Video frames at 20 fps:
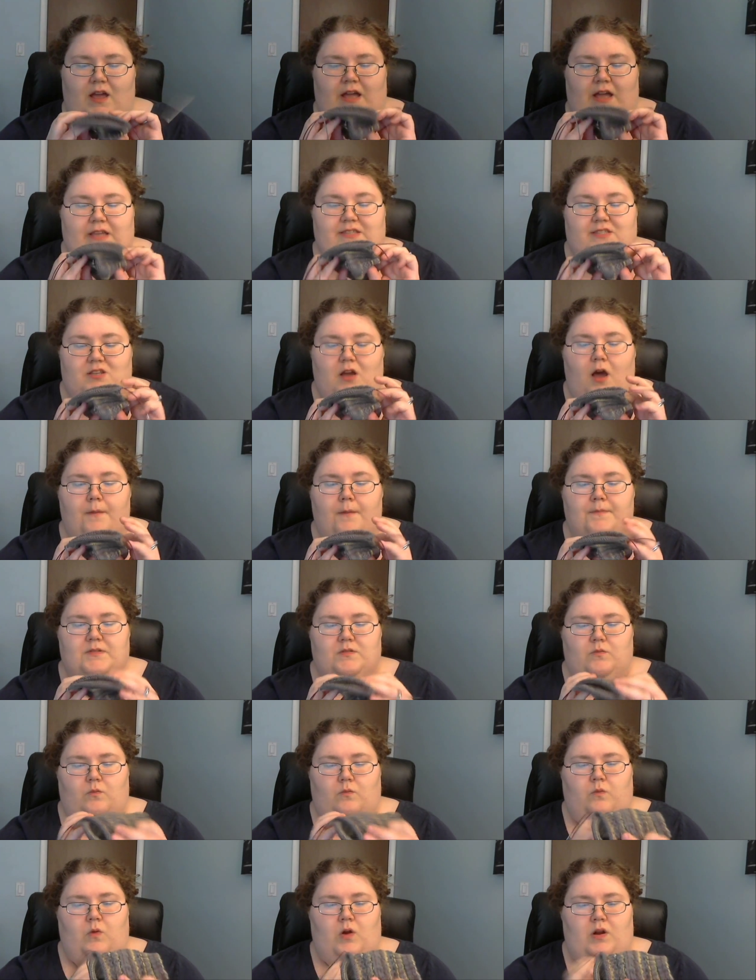I stopped
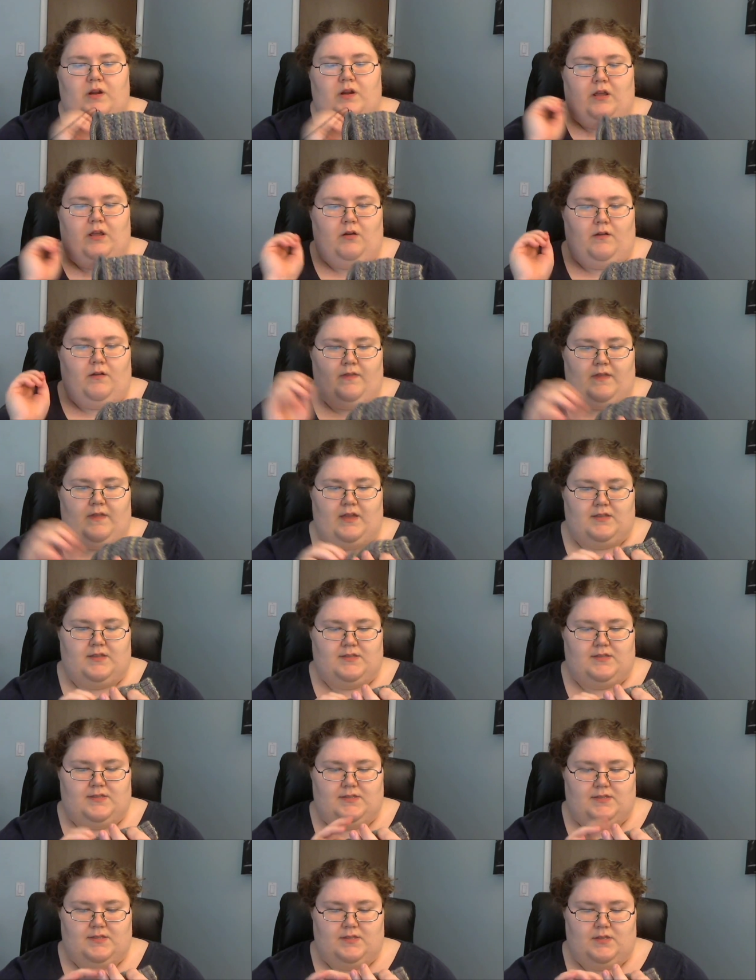working on
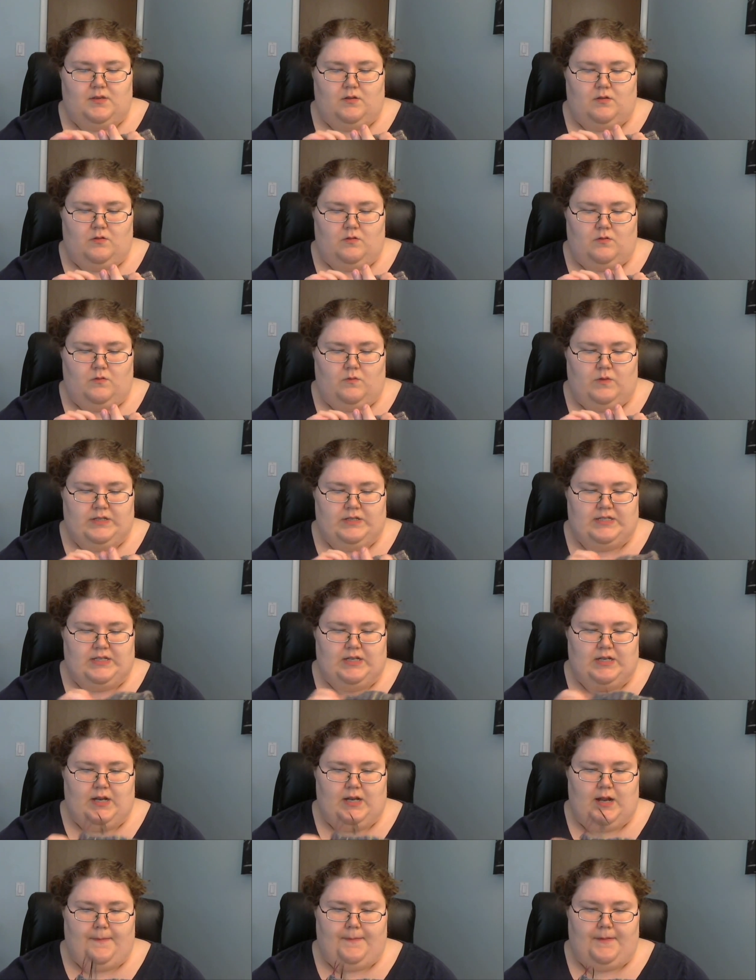this. When did
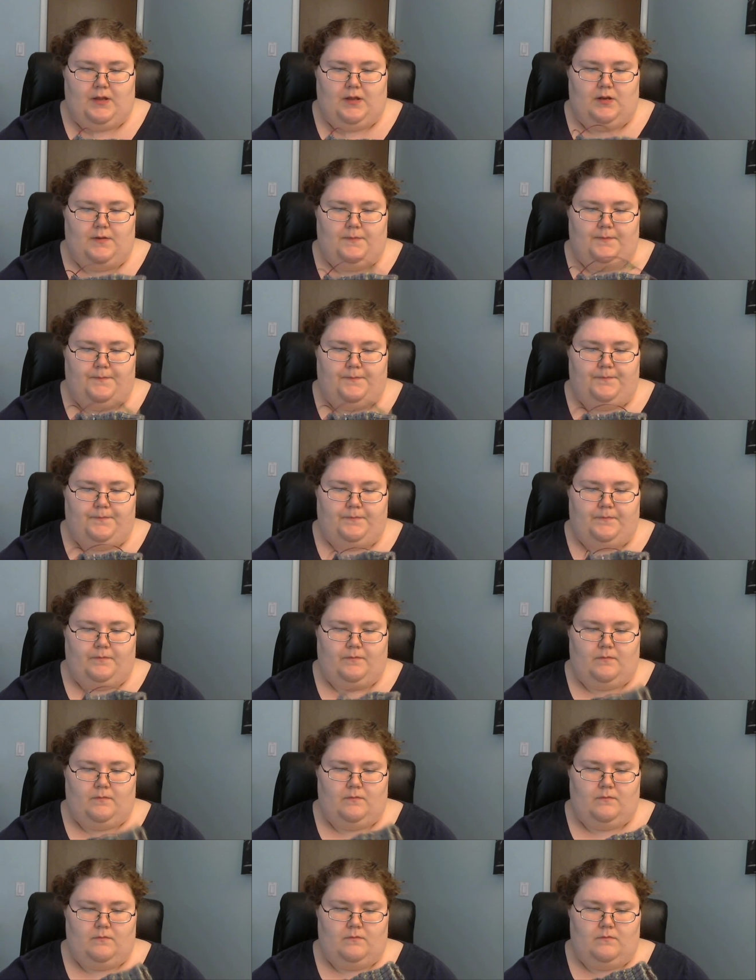it happen?
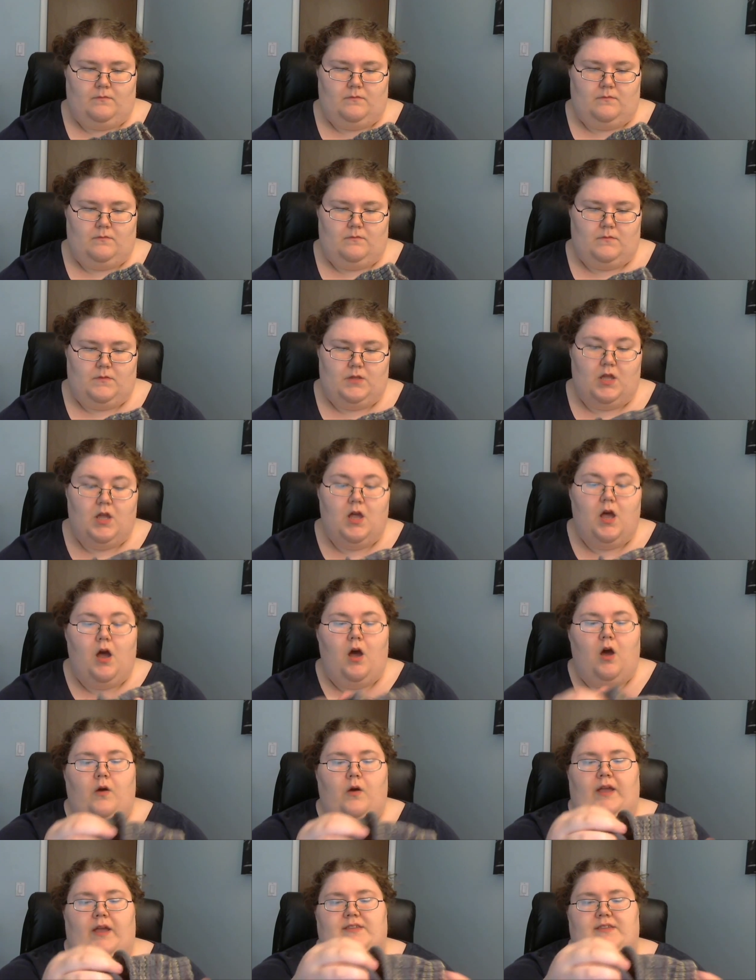
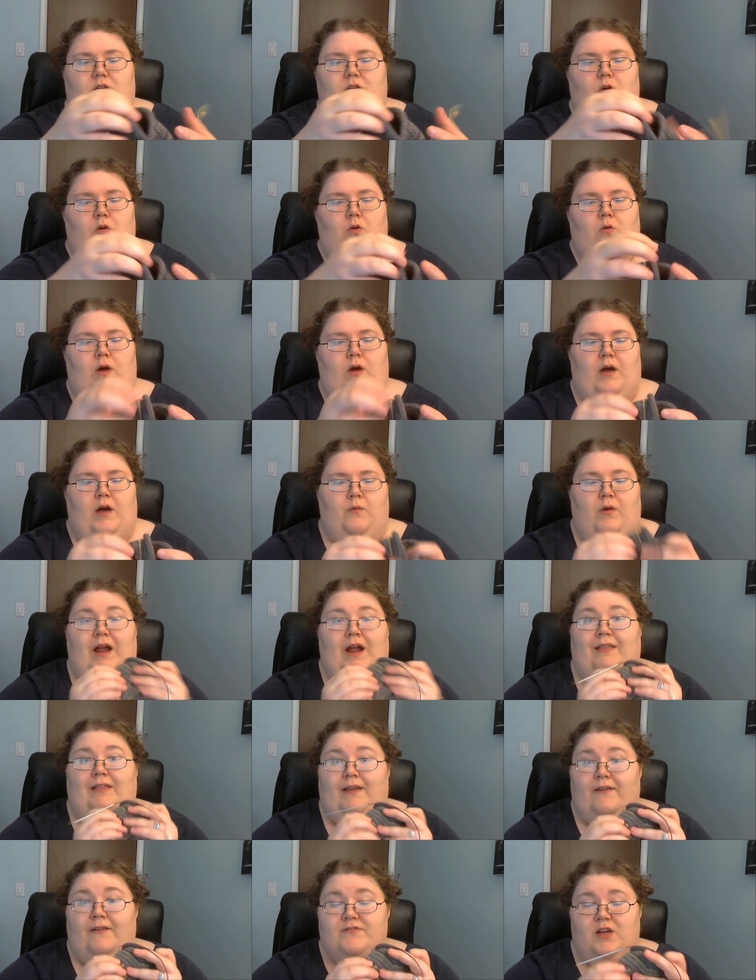Okay, so where I
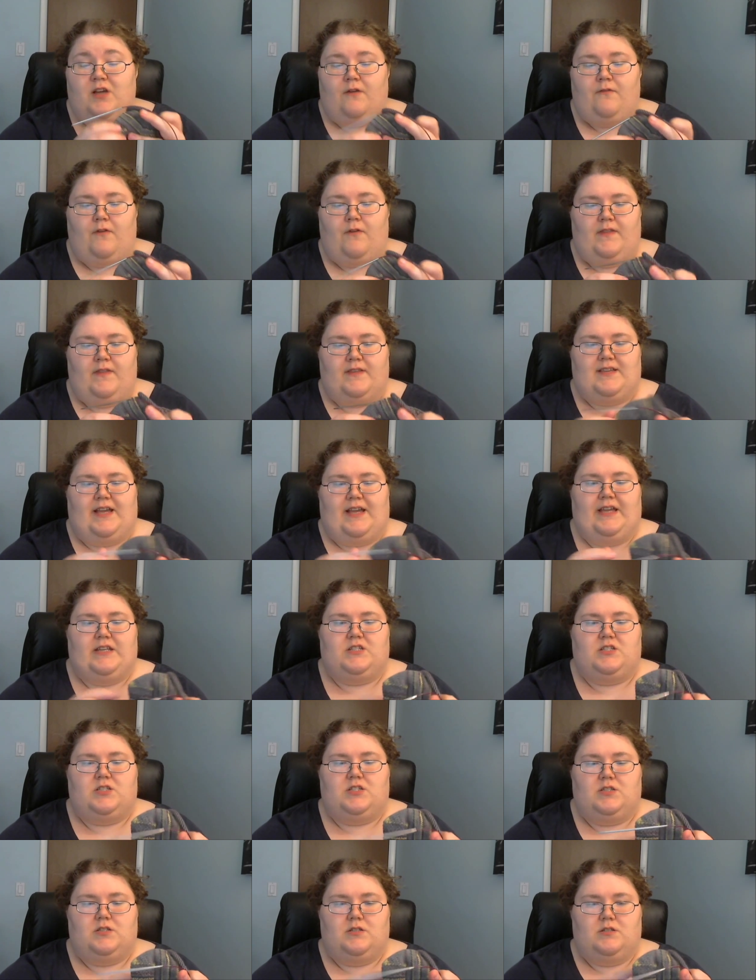left off on this, I had
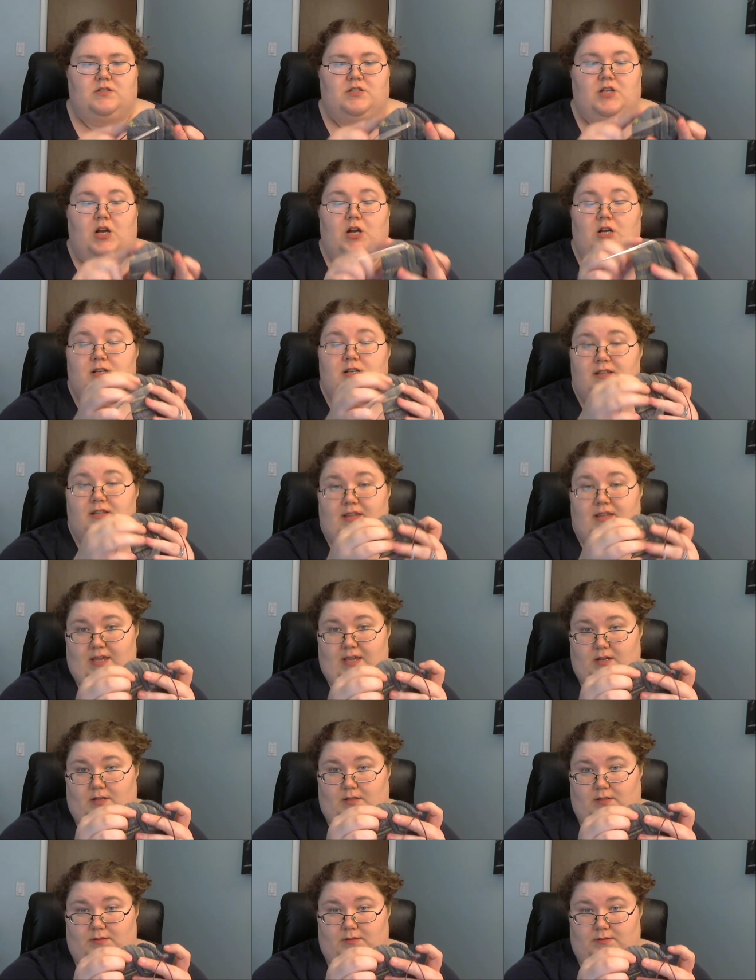turned the
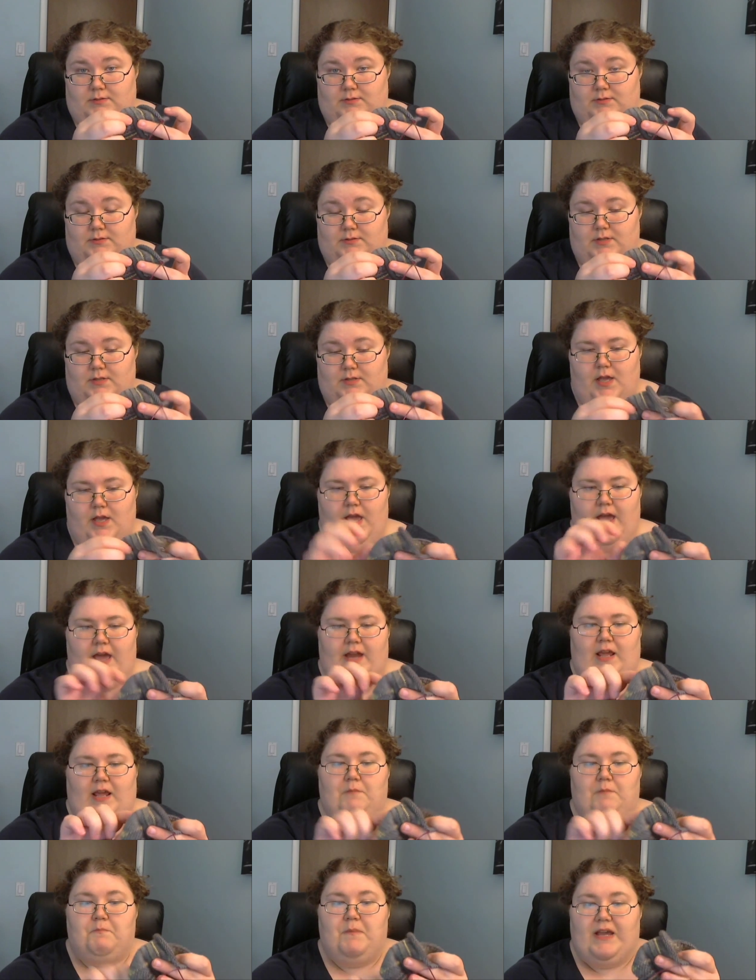heel. And I
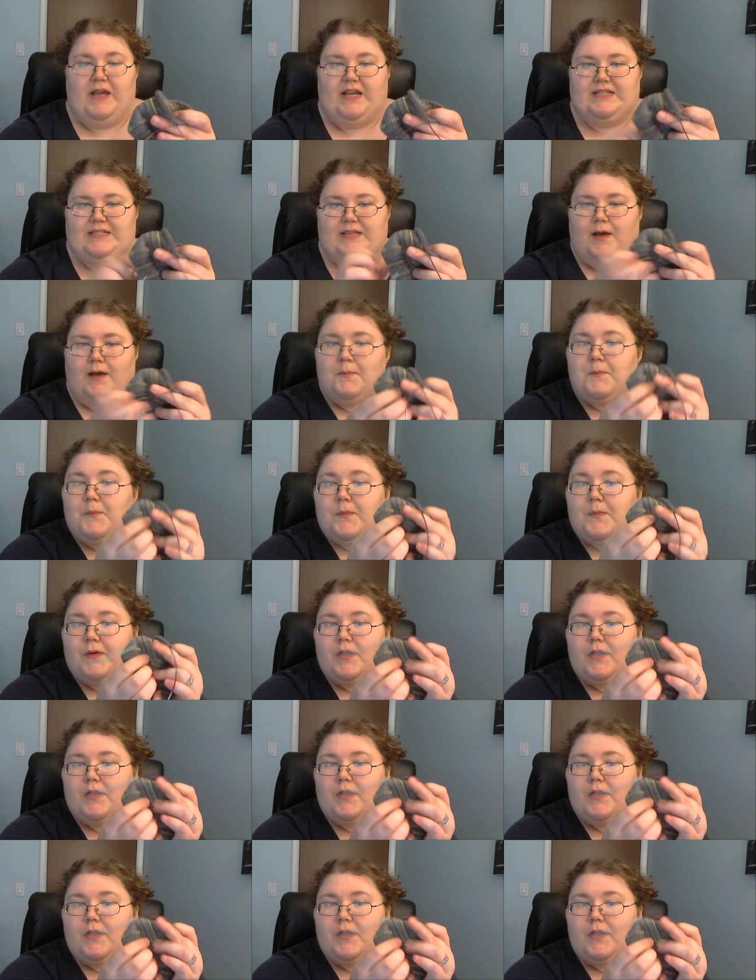had picked up